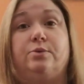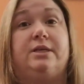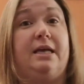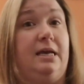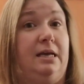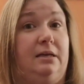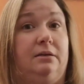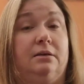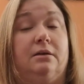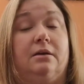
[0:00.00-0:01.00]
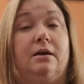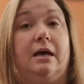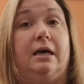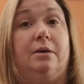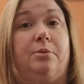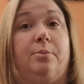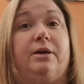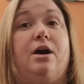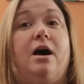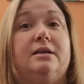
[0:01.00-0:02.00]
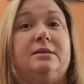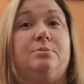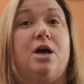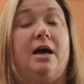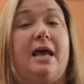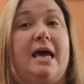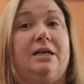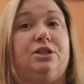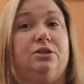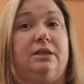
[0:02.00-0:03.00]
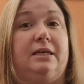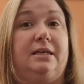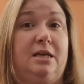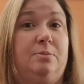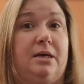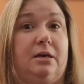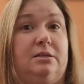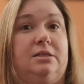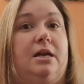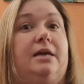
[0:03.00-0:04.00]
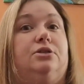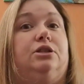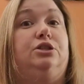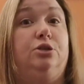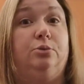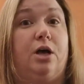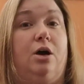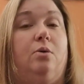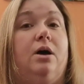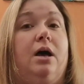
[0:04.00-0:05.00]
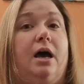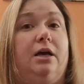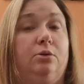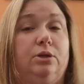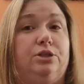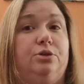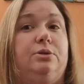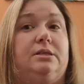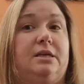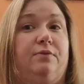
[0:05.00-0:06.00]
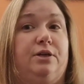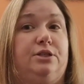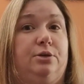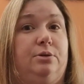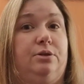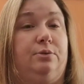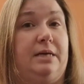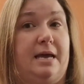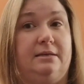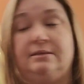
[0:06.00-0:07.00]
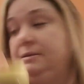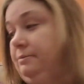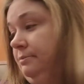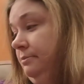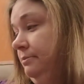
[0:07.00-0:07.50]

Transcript: routine um, but because I'm not actually anemic and it's not actually too low, I only do this every two to three days.